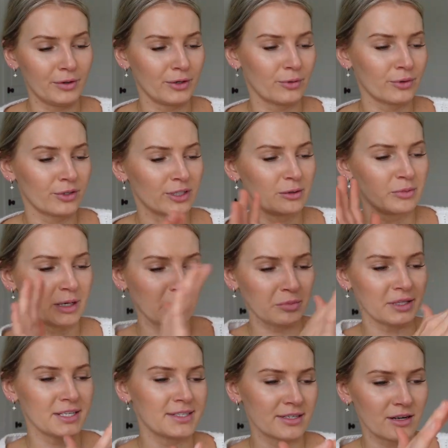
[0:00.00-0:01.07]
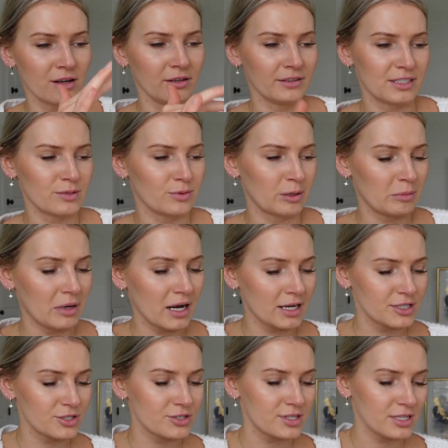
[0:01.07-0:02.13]
in order, but I placed it all in this one
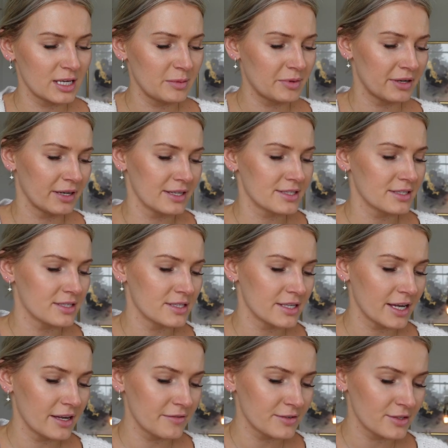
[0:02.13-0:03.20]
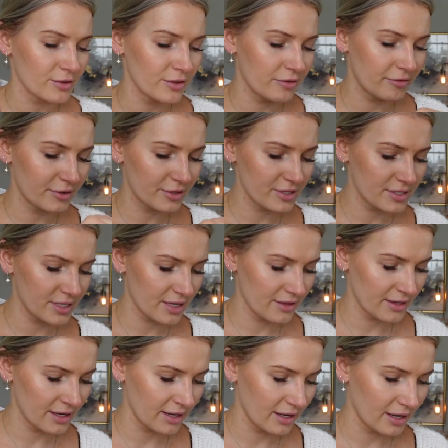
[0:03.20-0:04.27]
box just to keep it nice and safe. So the first thing
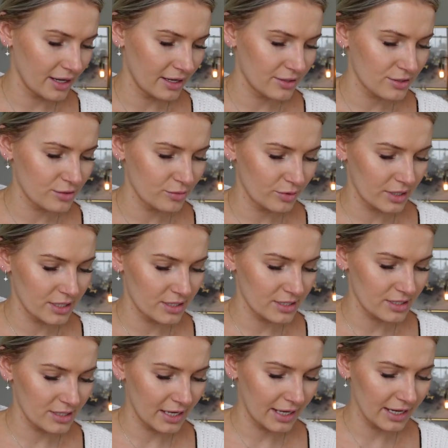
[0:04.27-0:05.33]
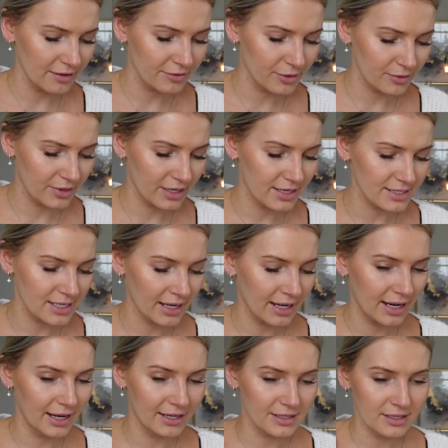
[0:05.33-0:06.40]
that I got was, I got a few things. I
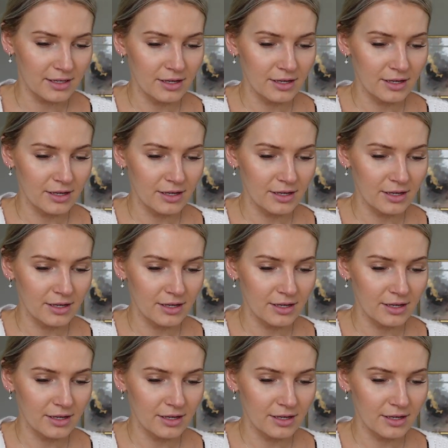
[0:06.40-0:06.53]
got